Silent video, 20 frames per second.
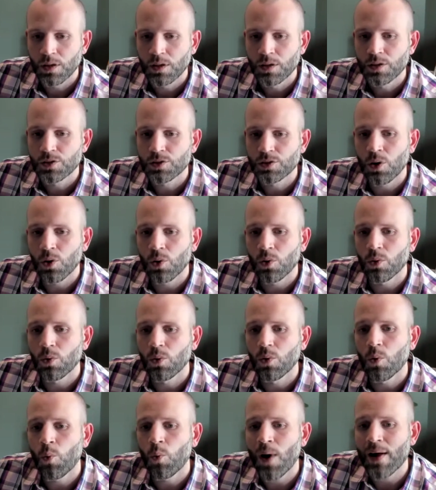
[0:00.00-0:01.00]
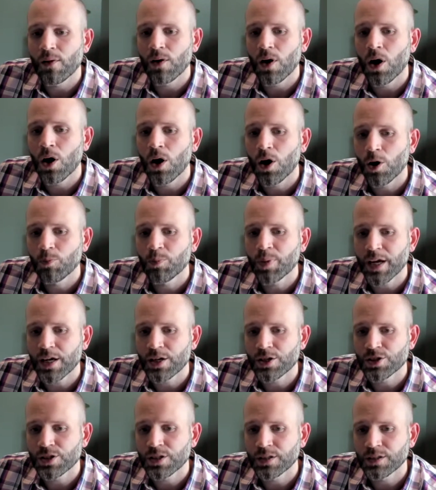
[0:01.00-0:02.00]
So while all
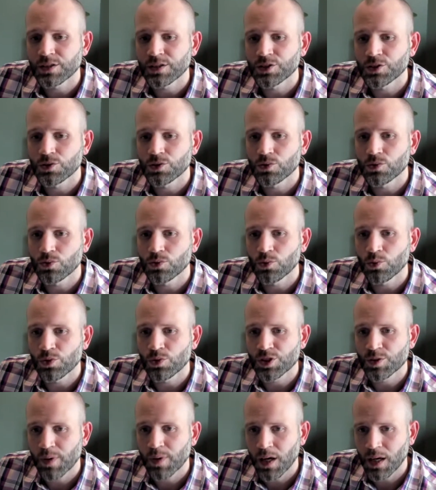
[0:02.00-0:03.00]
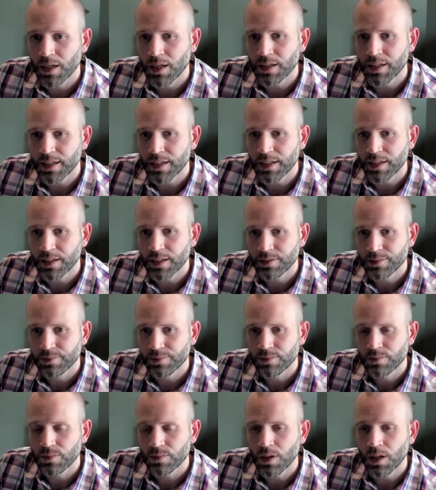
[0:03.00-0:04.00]
patients responded
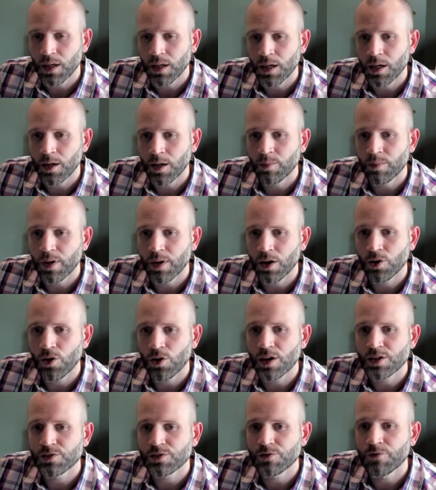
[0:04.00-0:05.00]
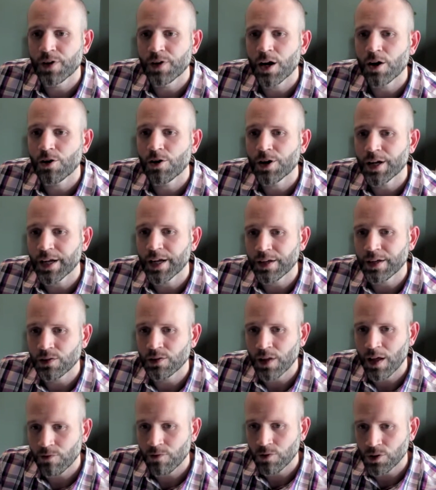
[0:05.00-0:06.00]
across varying
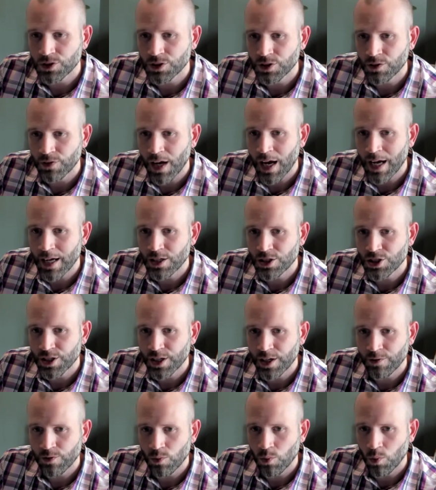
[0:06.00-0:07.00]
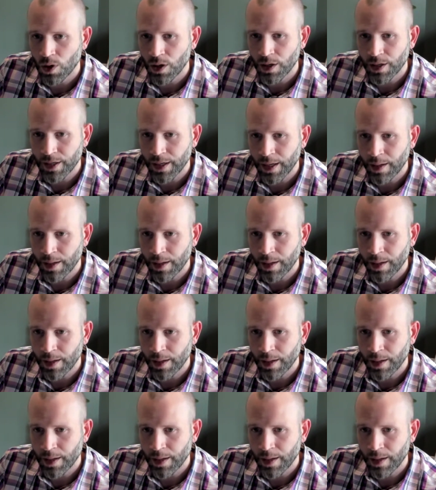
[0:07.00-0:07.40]
levels of IGF-1